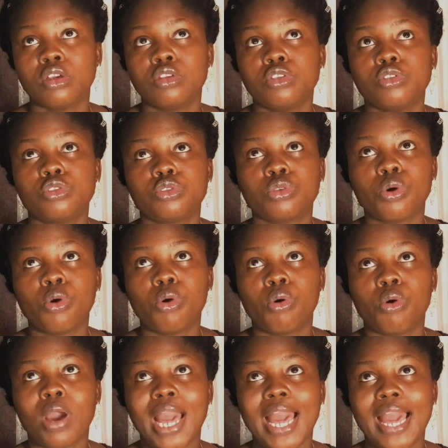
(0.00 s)

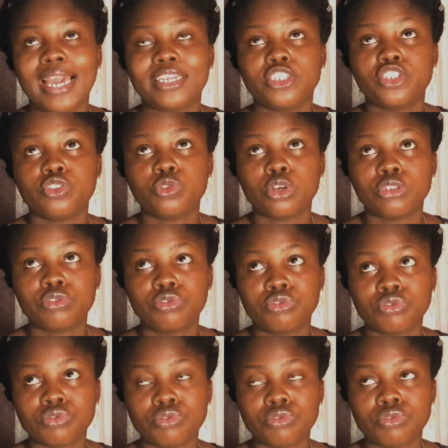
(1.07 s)
So I did not
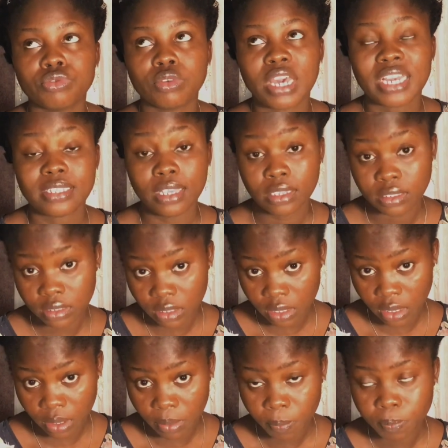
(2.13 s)
do
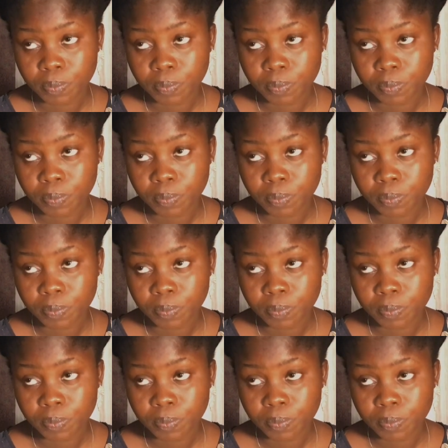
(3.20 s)
SS3.